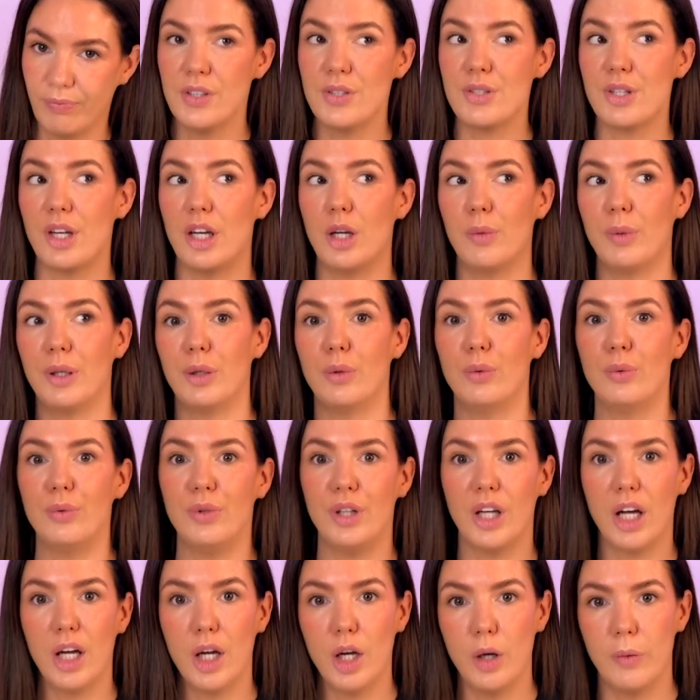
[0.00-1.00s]
So we all
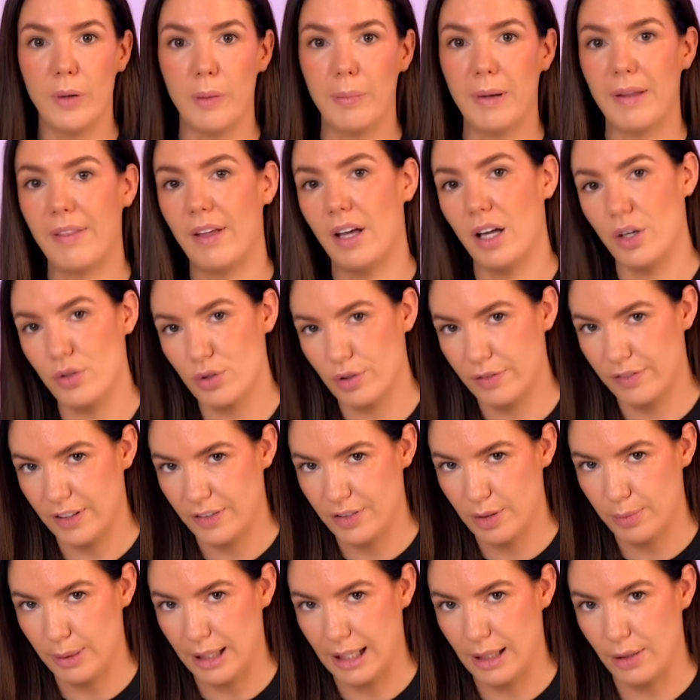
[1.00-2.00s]
know about the
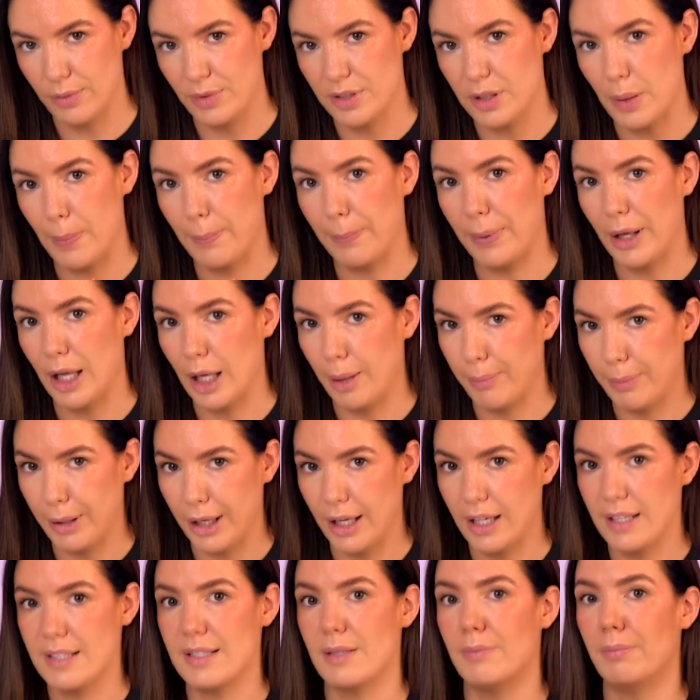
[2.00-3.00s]
£150 per
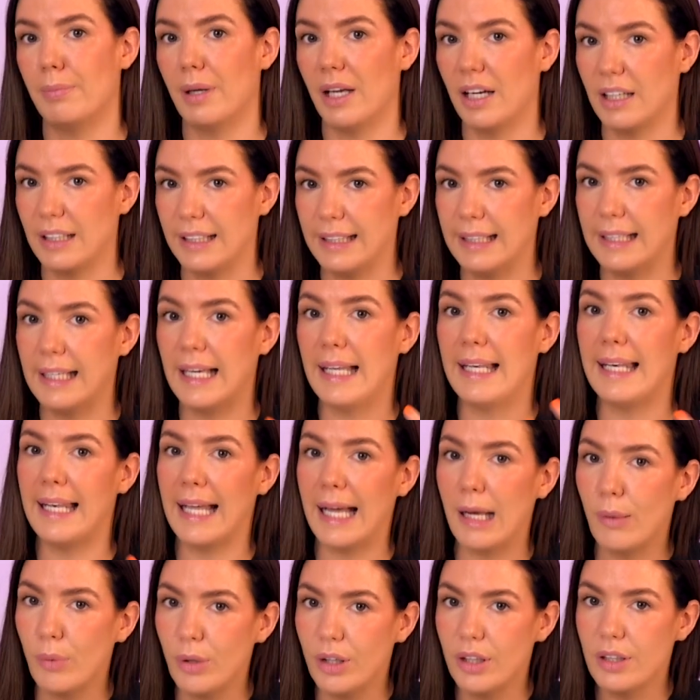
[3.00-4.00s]
person per year
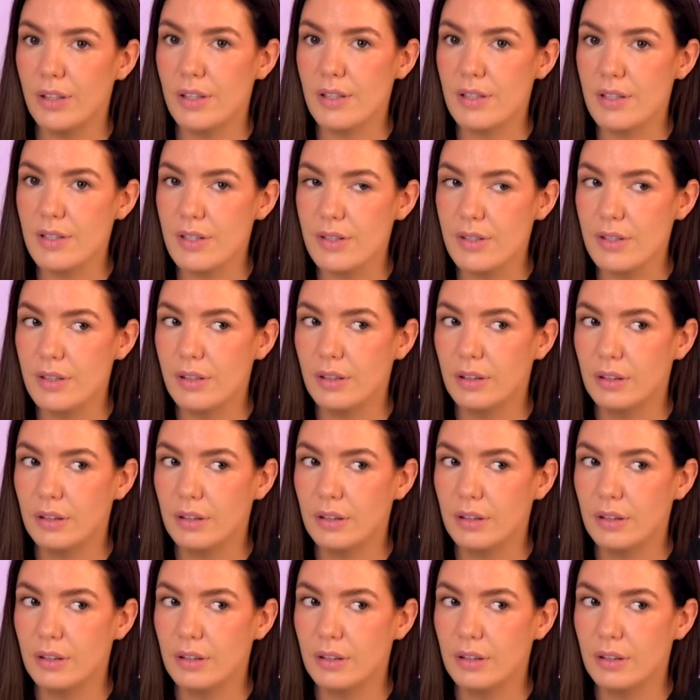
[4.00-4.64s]
allowance,